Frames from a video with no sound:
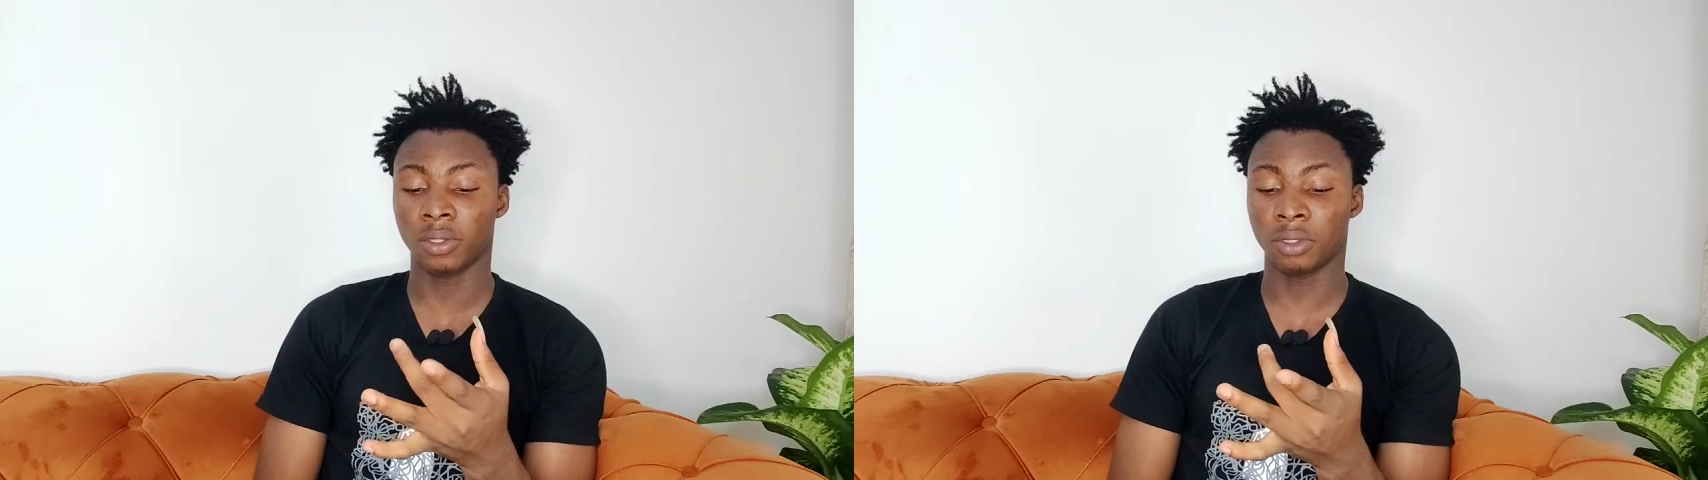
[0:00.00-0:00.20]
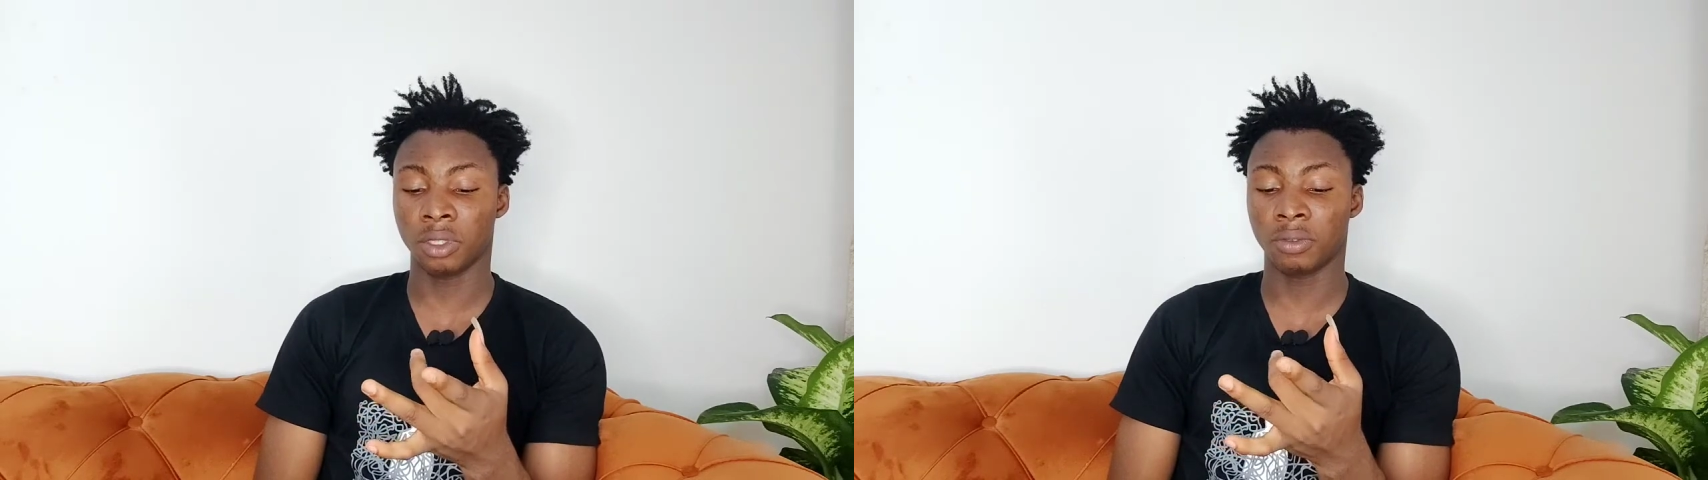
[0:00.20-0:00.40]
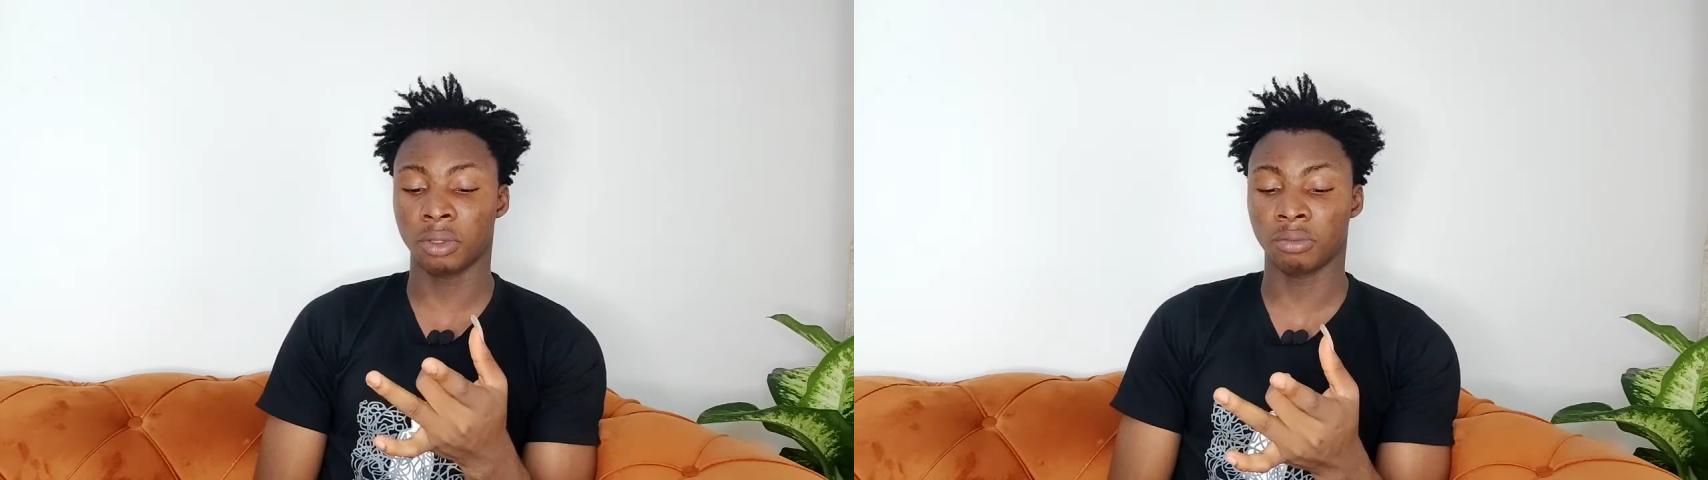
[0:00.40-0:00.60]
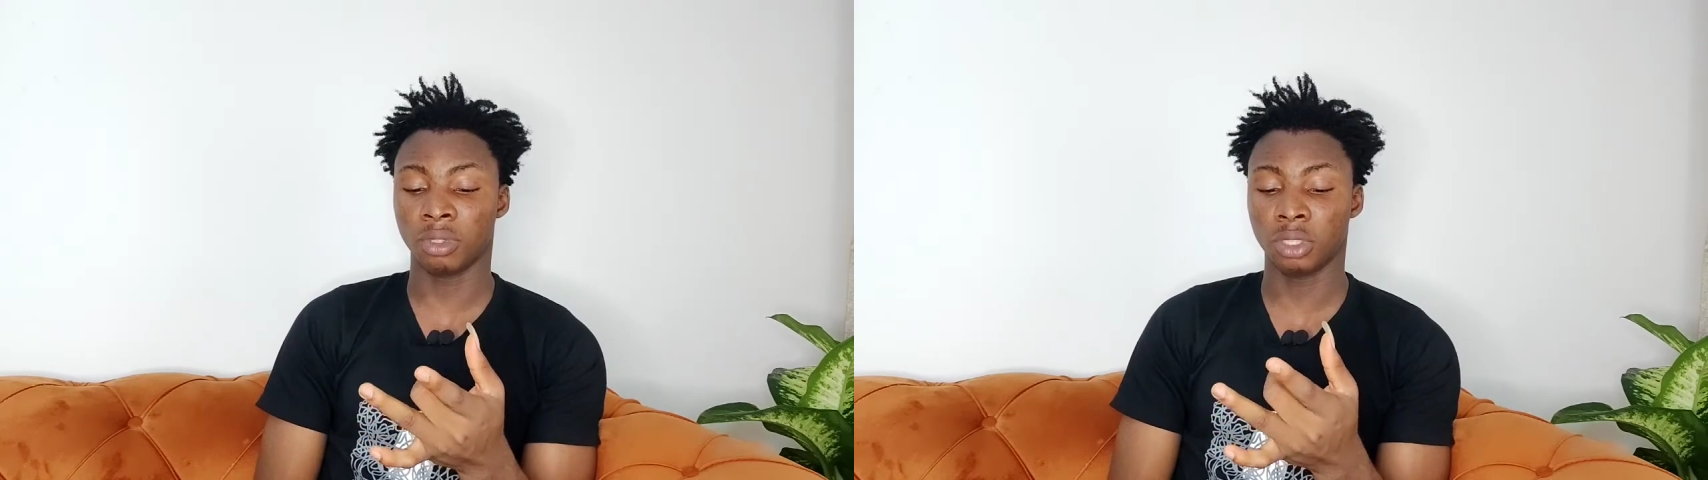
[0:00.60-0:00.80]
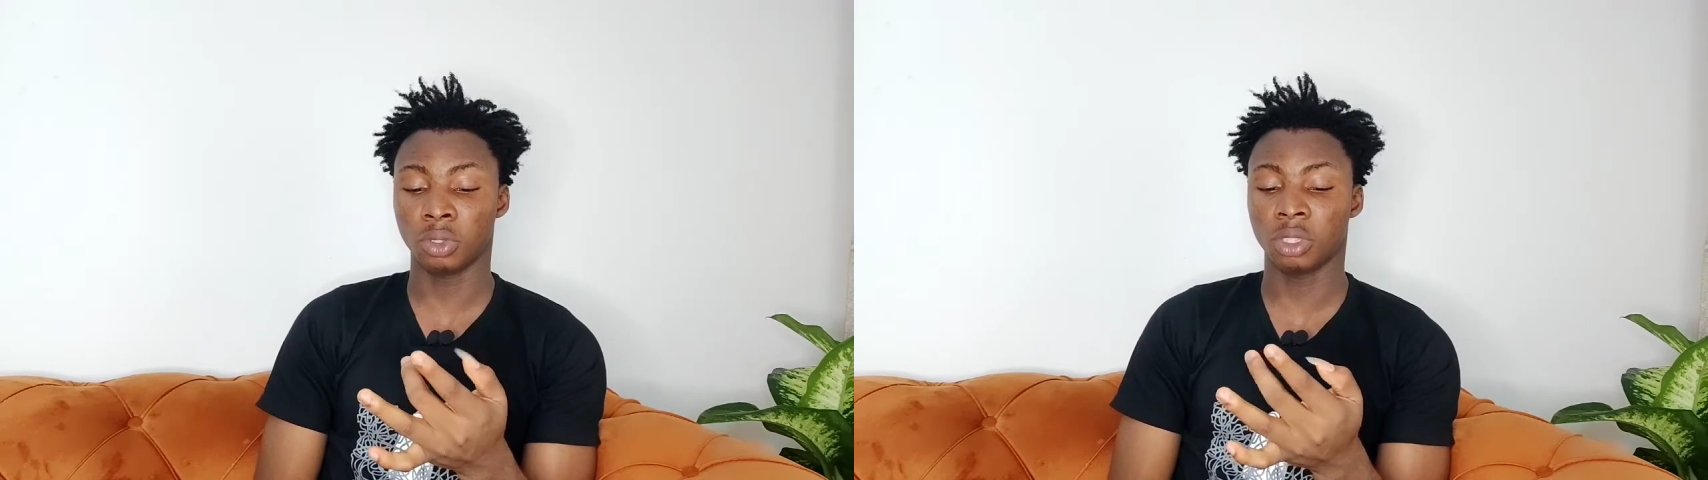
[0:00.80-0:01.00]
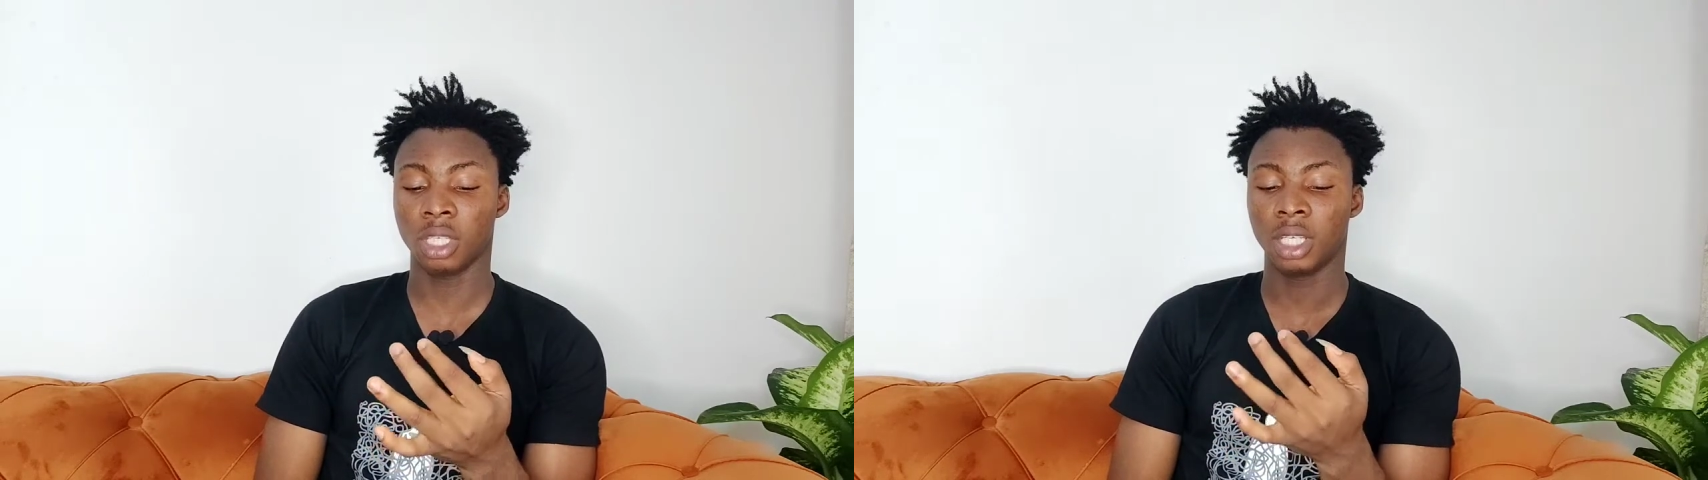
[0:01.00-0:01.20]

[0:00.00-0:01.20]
3 from videos.